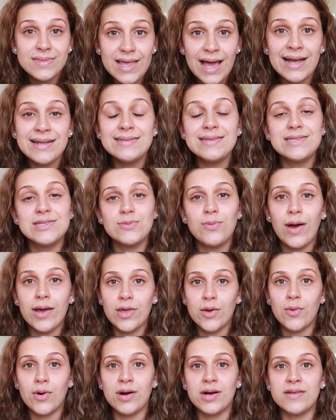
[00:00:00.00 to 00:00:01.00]
that is why
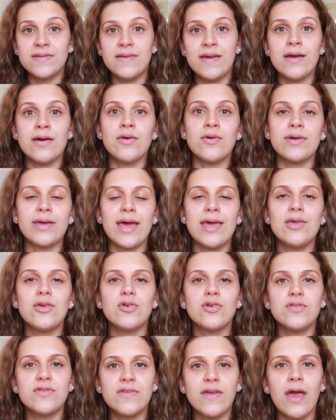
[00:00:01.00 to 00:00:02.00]
you are there okay
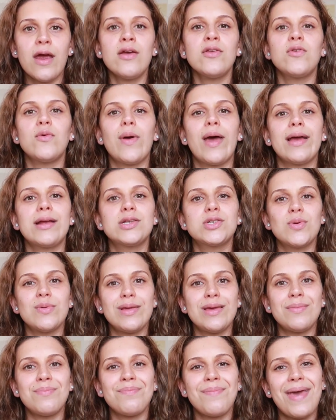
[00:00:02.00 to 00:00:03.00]
you're there to
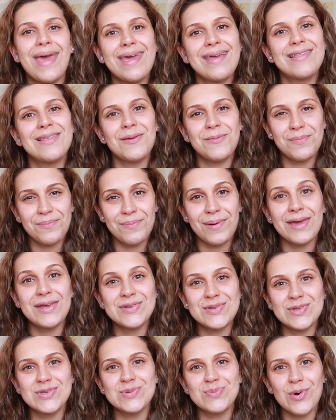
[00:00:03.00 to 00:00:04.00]
actually make the
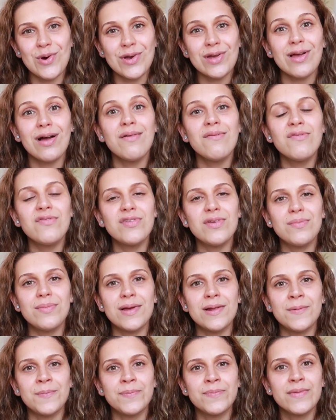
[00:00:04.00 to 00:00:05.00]
patients more
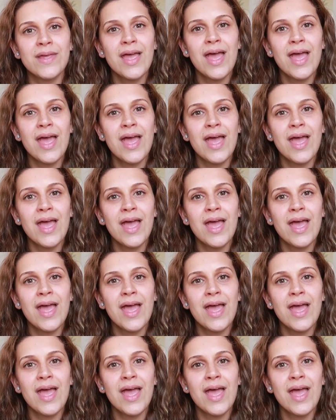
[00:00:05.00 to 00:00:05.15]
comfortable